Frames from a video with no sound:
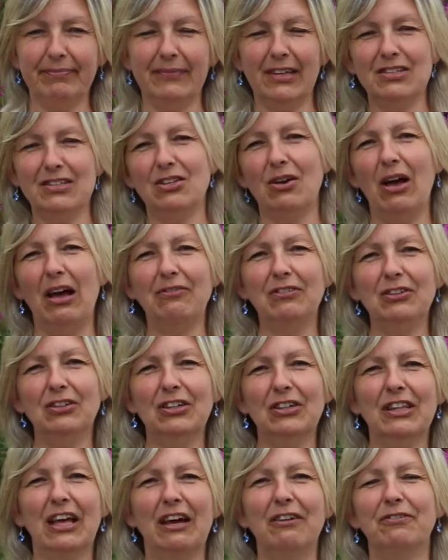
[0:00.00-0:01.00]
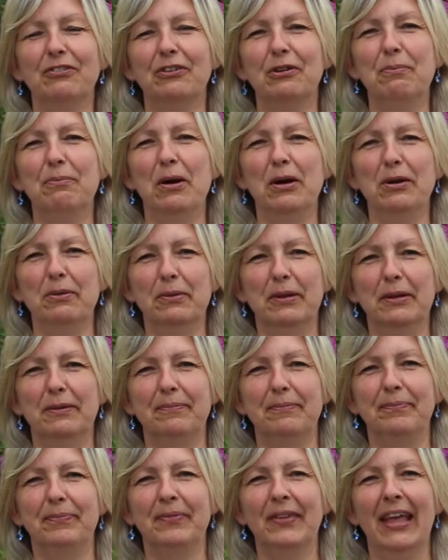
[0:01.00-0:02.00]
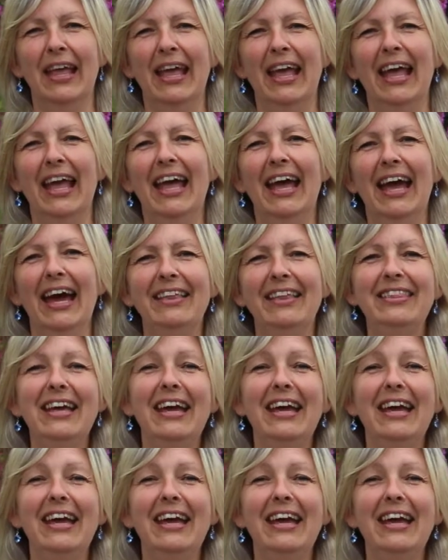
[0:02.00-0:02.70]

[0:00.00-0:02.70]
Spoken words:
So have a look at that for a moment. And